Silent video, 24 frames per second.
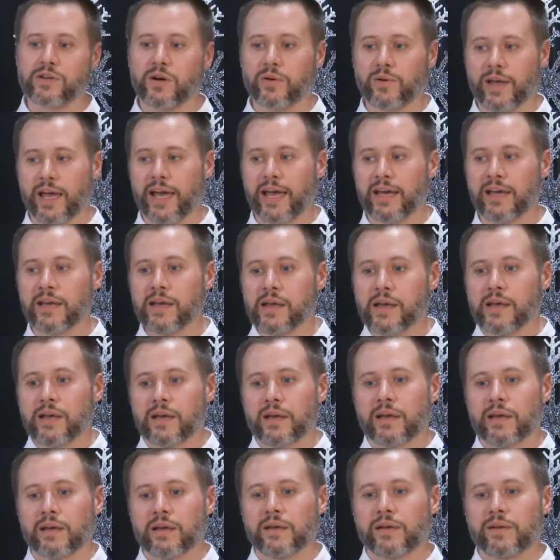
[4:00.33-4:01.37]
Okay.
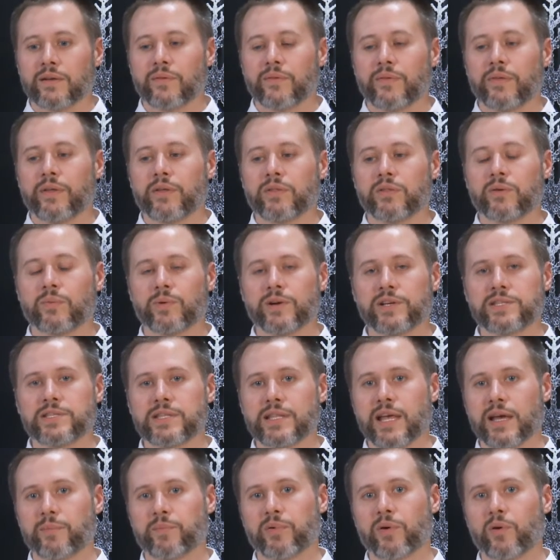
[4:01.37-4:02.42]
The
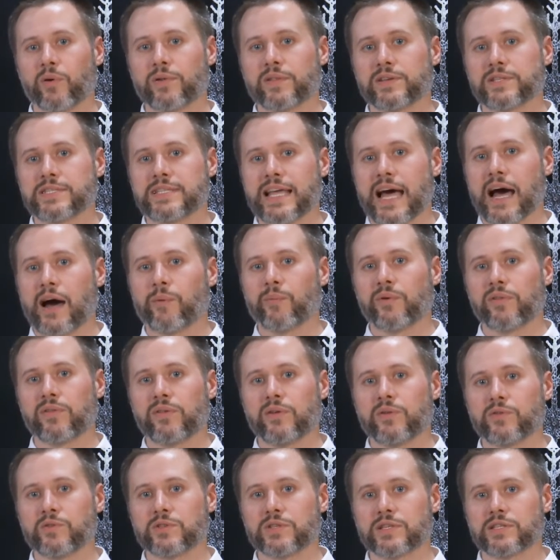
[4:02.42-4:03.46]
reason I broke this down with
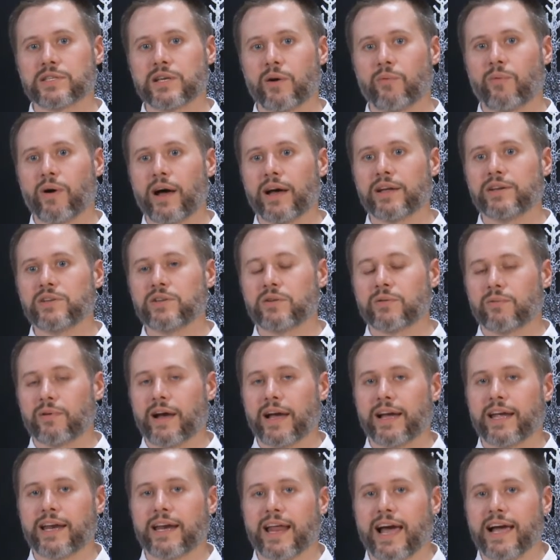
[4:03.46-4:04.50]
you is because I wanted you to
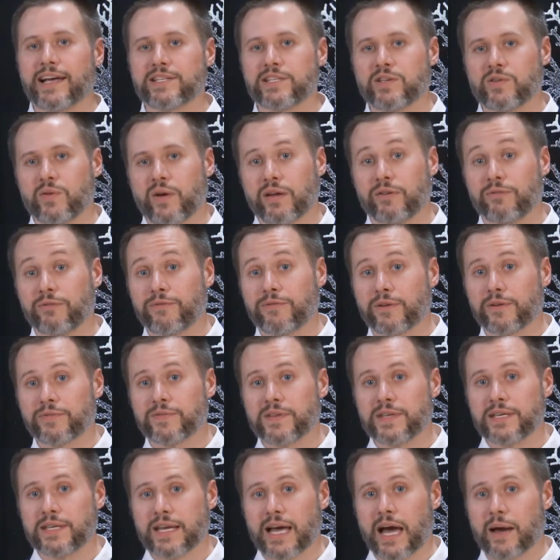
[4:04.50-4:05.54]
recognize that you had
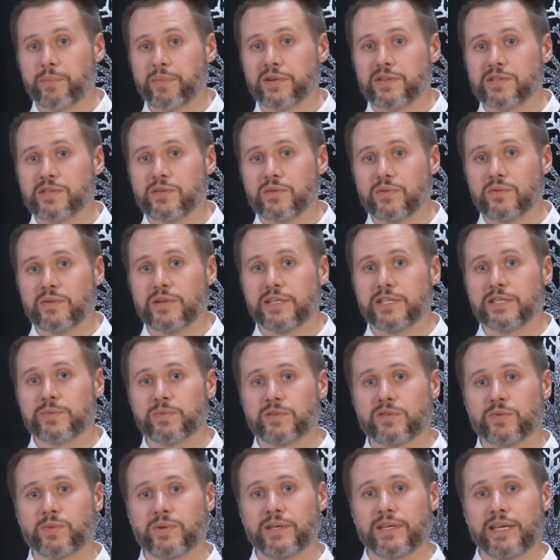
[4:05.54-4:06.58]
15 opportunities
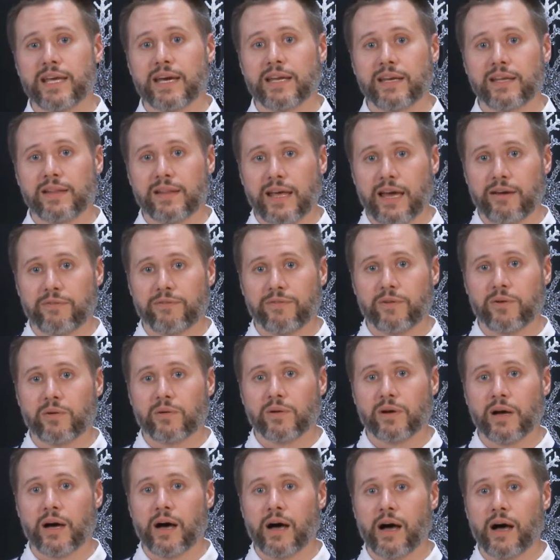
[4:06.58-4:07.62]
between getting that phone
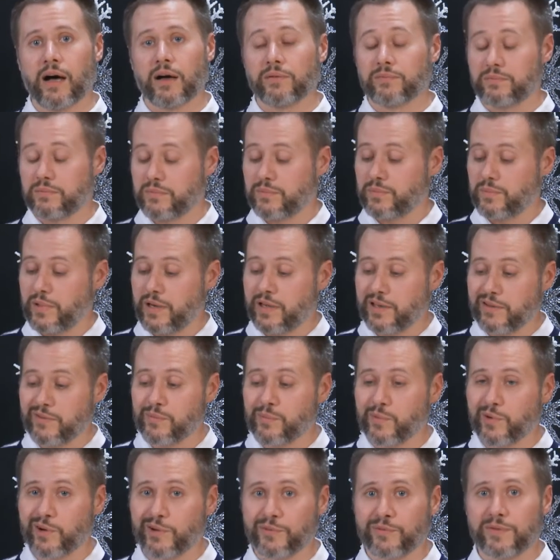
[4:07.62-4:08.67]
call, probably even
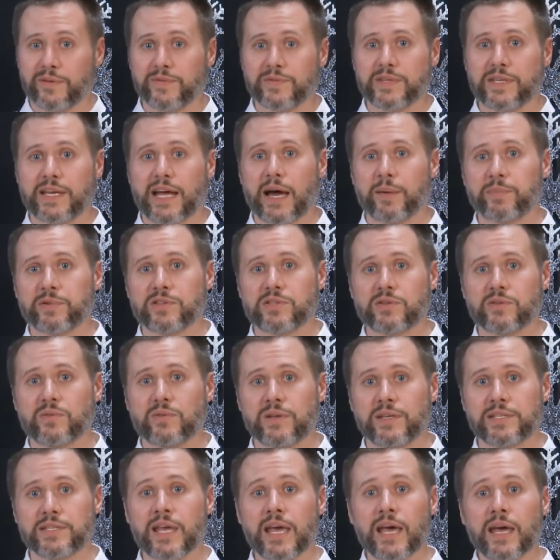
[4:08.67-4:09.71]
more than 15
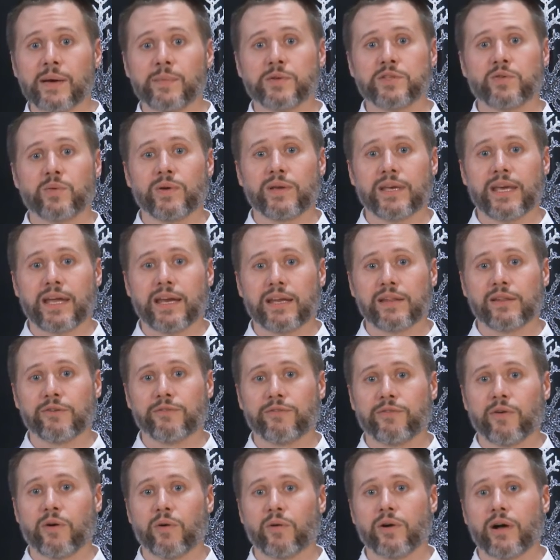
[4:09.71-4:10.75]
opportunities, between getting the
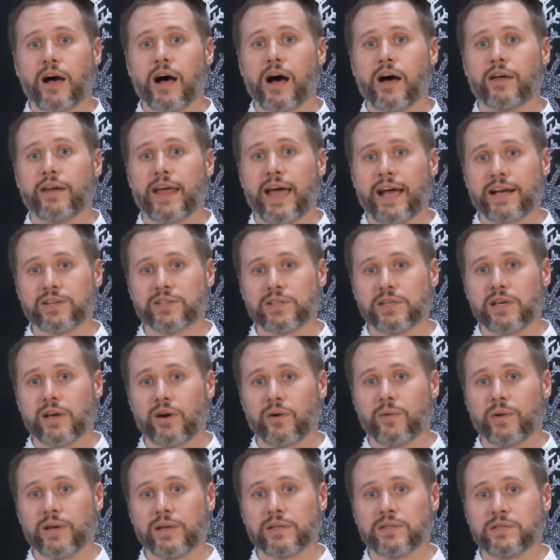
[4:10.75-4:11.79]
phone call and actually
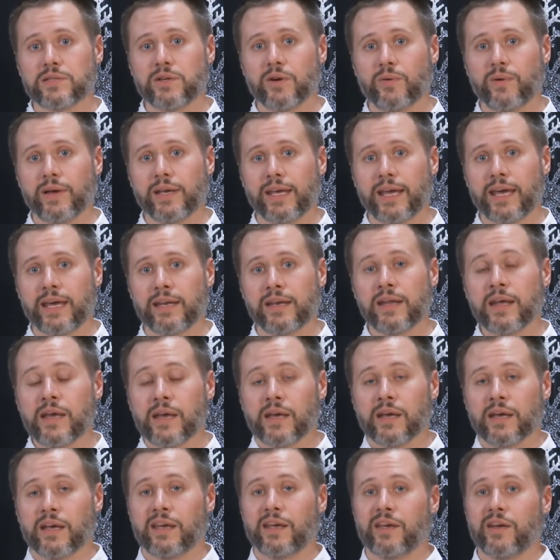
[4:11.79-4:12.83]
going and doing it,
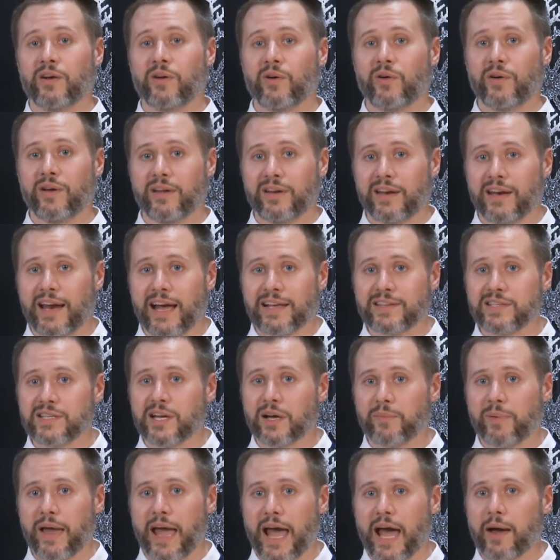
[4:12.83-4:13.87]
and it ended
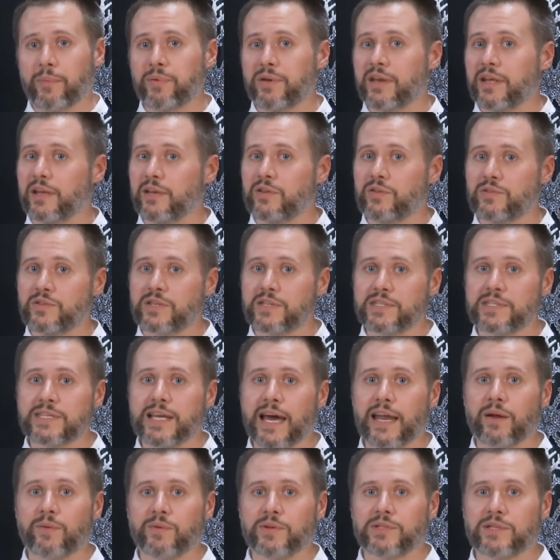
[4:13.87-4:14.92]
up happening. You just
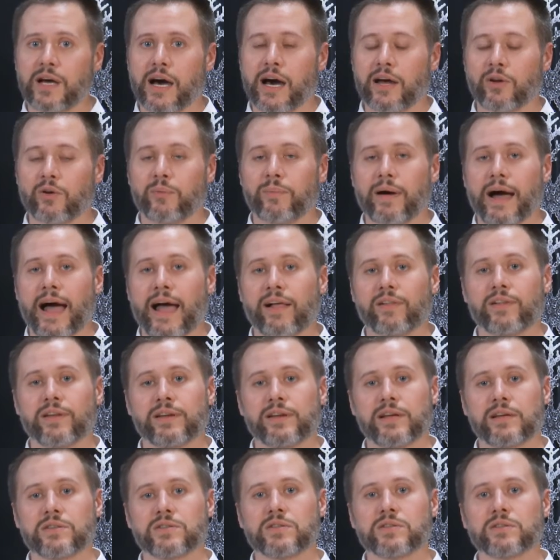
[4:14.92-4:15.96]
said it was
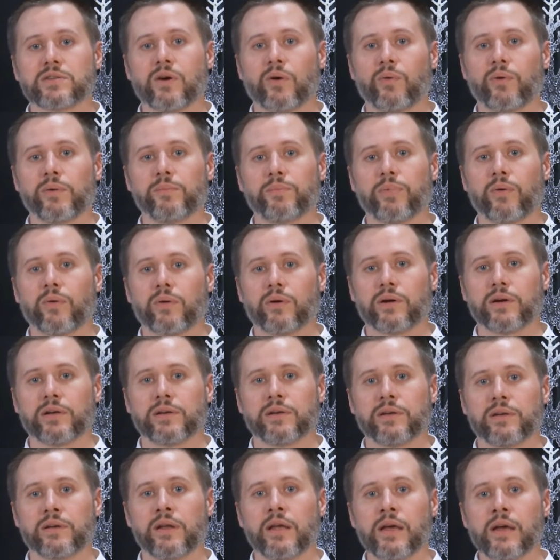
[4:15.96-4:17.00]
autopilot. It's so
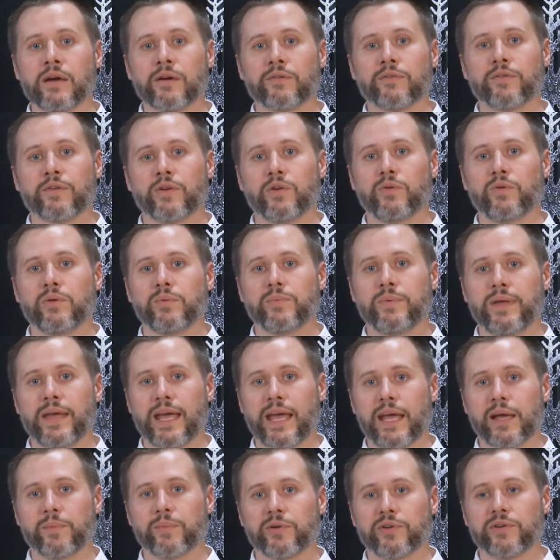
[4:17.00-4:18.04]
important for you to be
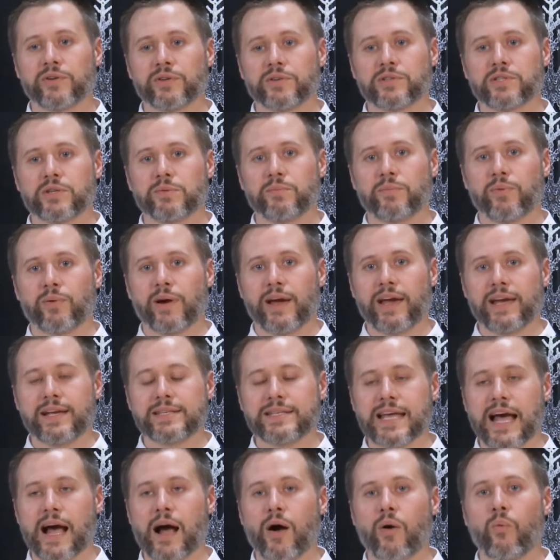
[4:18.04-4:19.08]
able to break
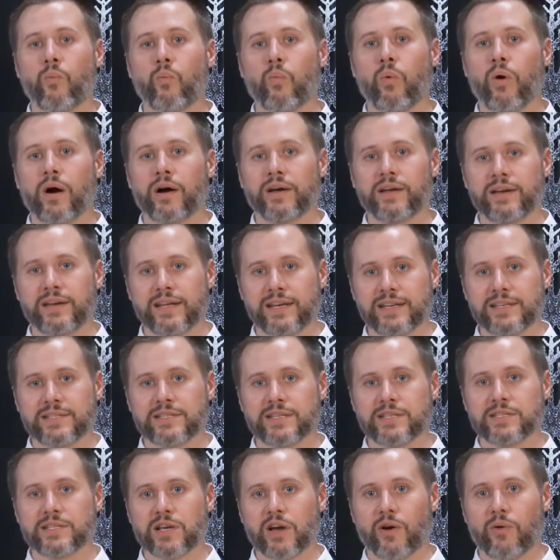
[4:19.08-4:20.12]
down what it is
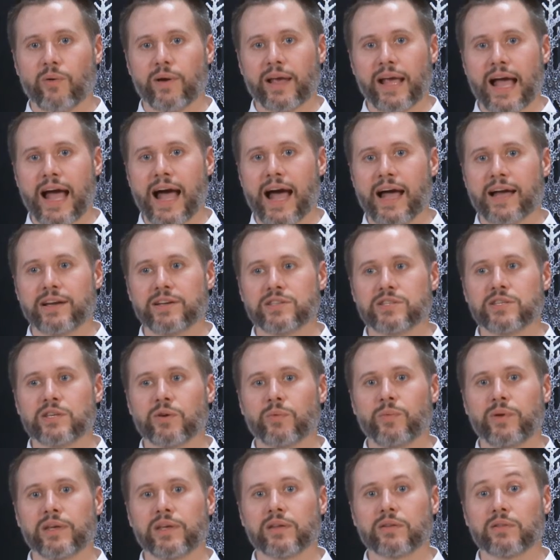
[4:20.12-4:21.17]
that's going on so
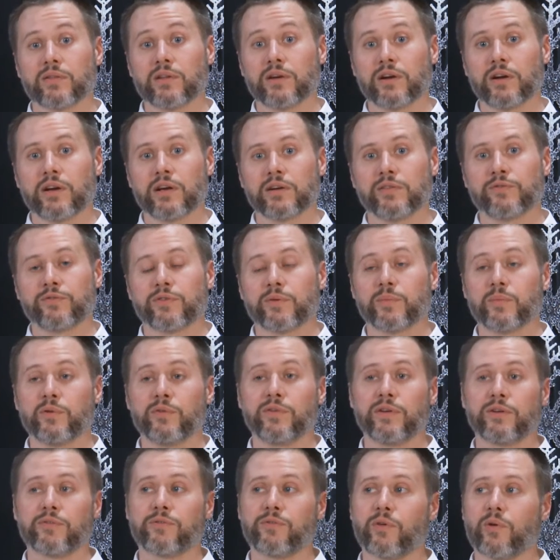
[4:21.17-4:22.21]
we can learn for
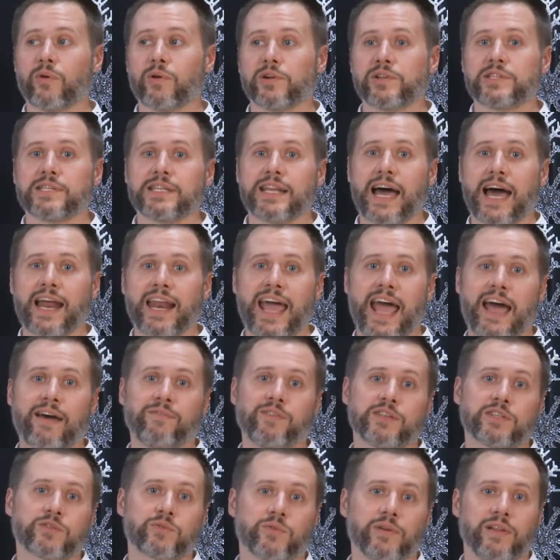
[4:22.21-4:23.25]
moving forward to not have
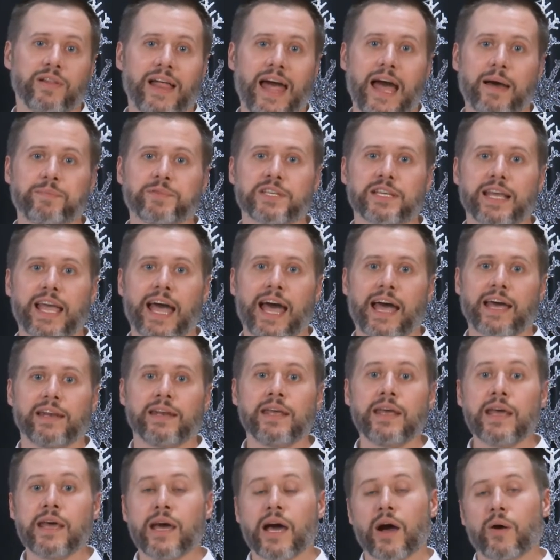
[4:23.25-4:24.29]
this relapse again.
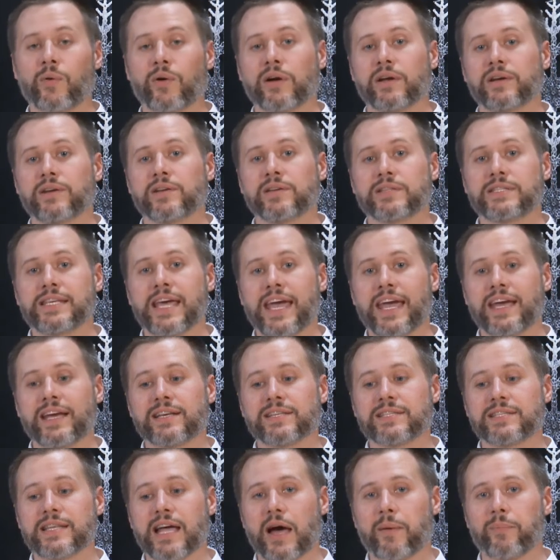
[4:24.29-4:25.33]
And we're going to take
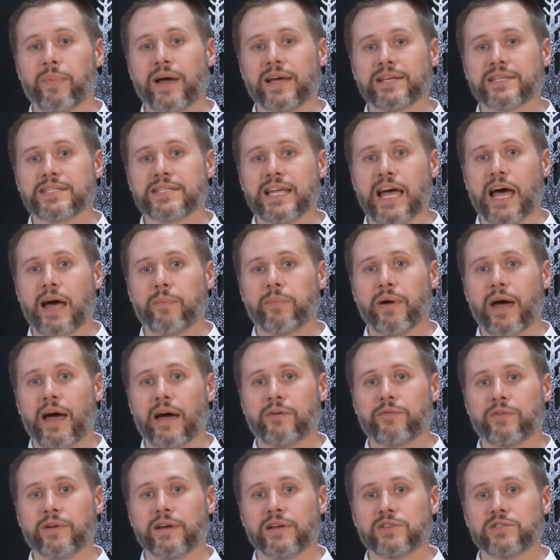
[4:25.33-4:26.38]
step by step
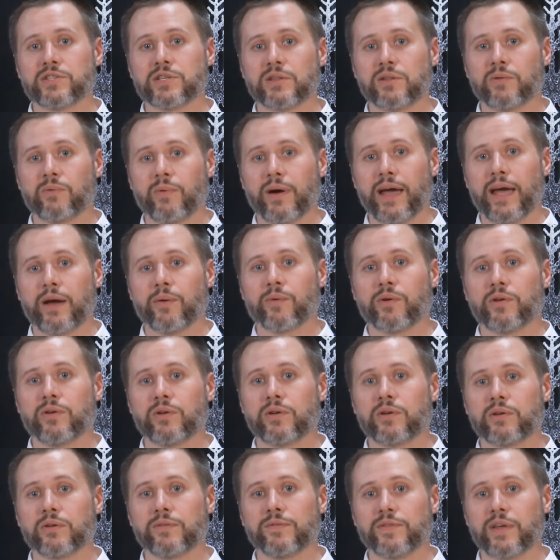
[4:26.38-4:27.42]
every inch of the way where you
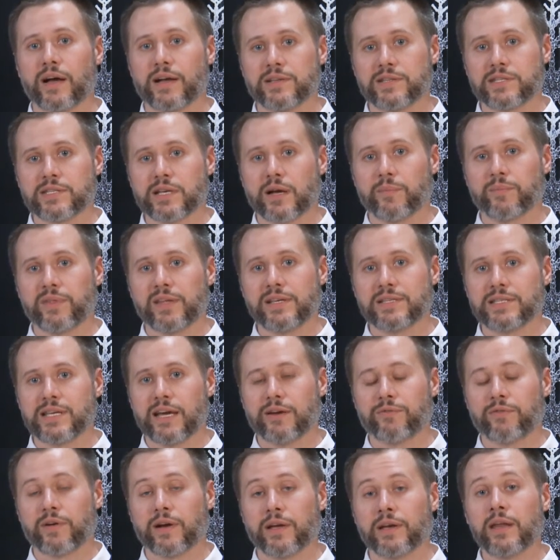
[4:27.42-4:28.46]
could have done something
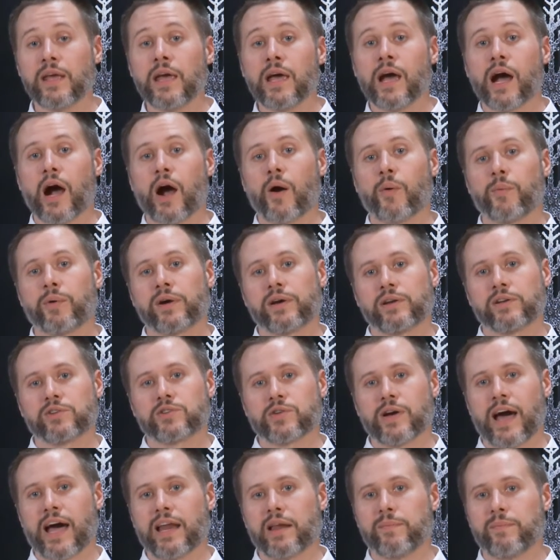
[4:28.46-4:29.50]
different, or we're going to
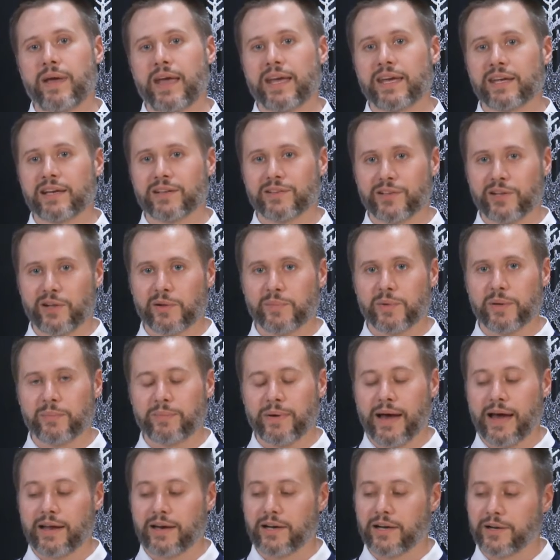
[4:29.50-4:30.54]
try to make it a little bit
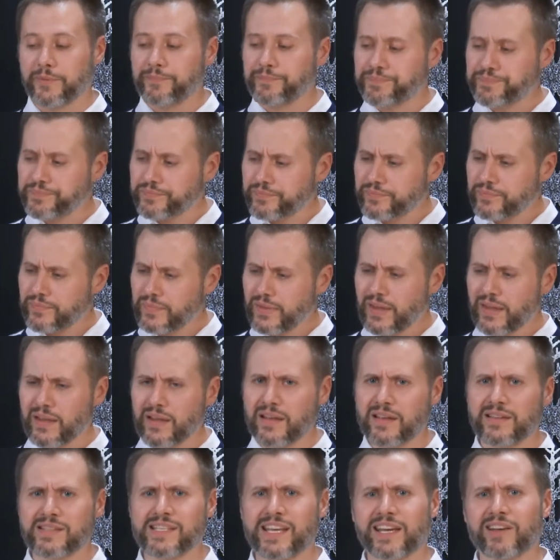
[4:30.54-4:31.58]
better.
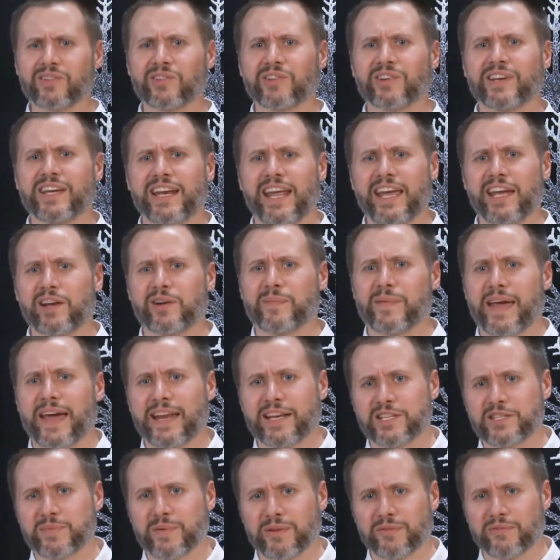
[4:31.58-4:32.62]
Take a look at anger
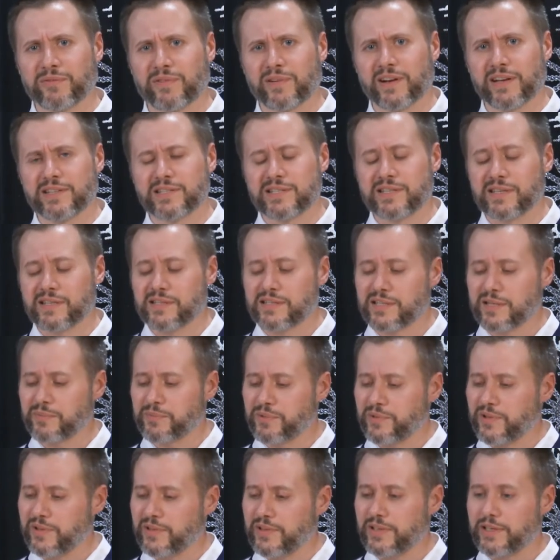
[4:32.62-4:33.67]
management, for instance,
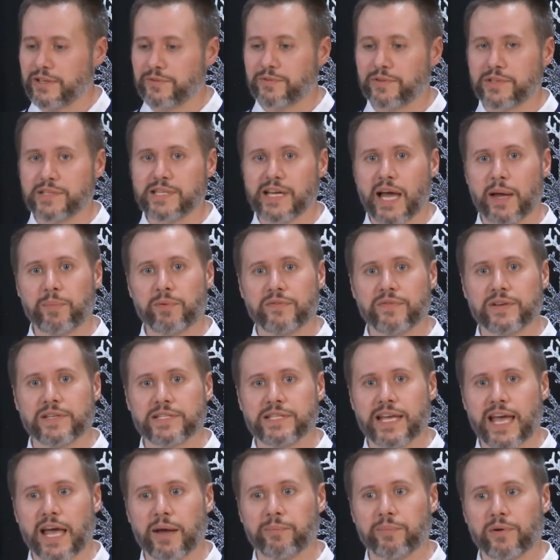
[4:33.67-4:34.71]
completely different type of
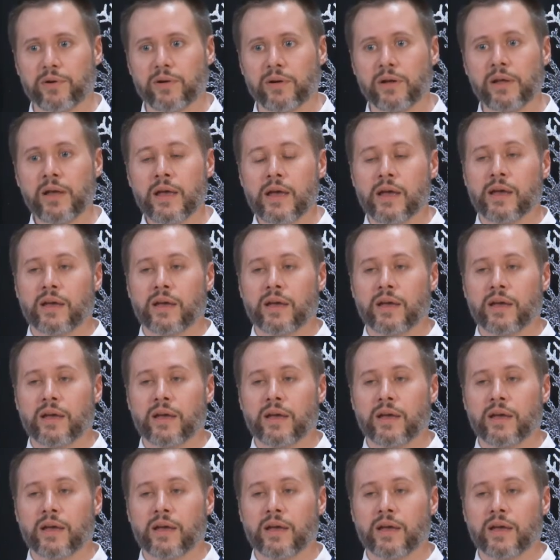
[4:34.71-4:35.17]
example.